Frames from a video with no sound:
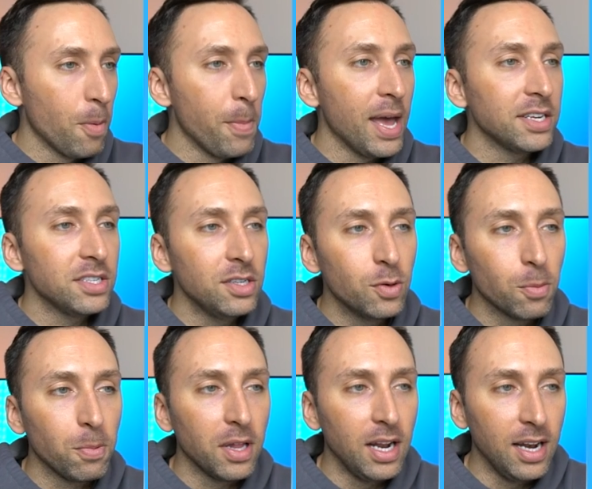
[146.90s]
Imagine you were
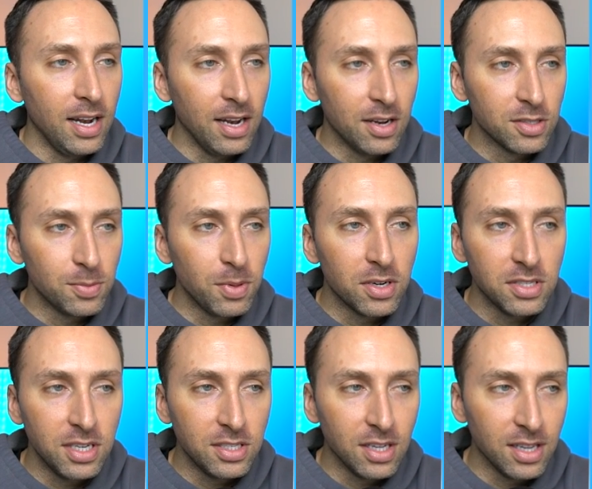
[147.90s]
planning a
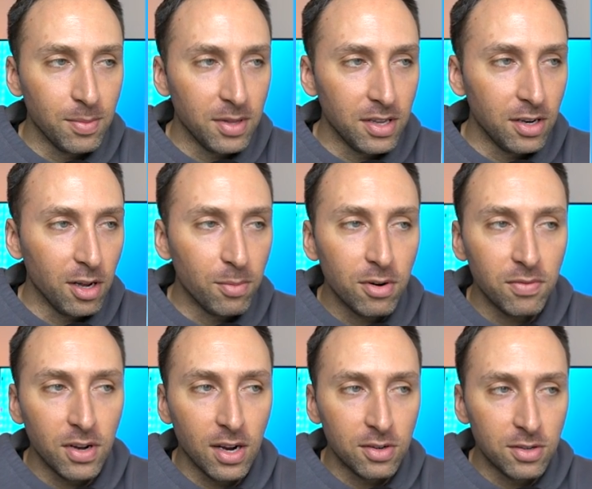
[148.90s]
conspiracy to limit the number
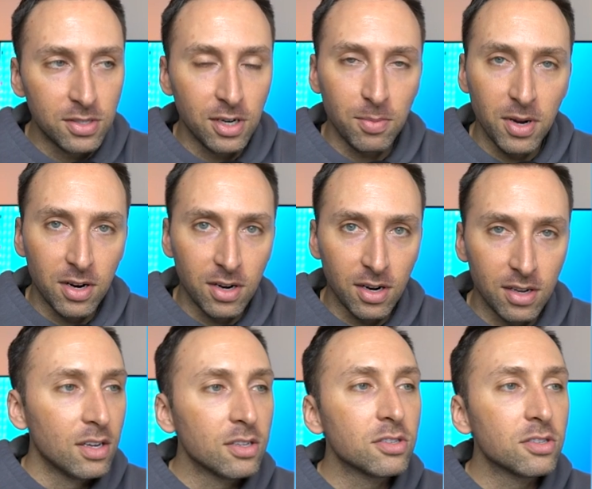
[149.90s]
of doctors in America.